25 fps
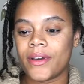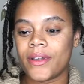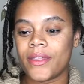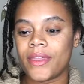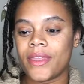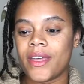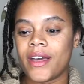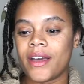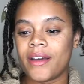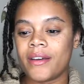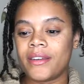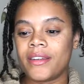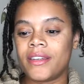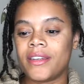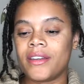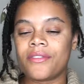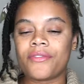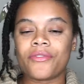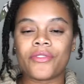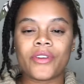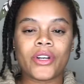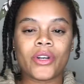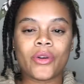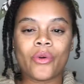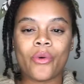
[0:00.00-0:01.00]
the
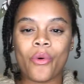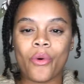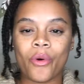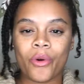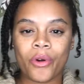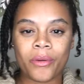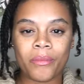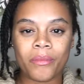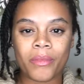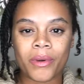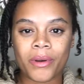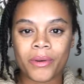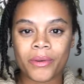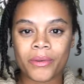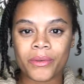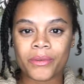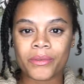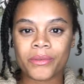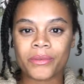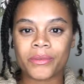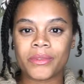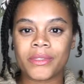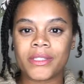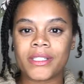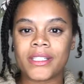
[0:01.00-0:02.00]
different
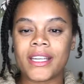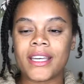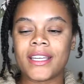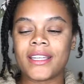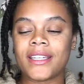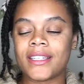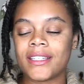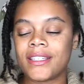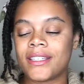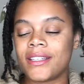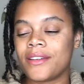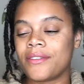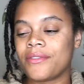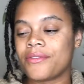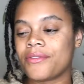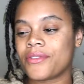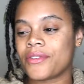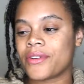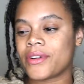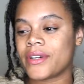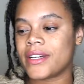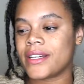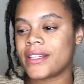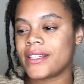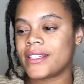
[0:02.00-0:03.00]
hormones and the
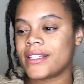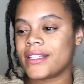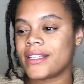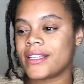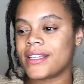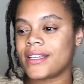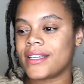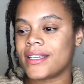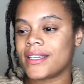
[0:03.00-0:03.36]
different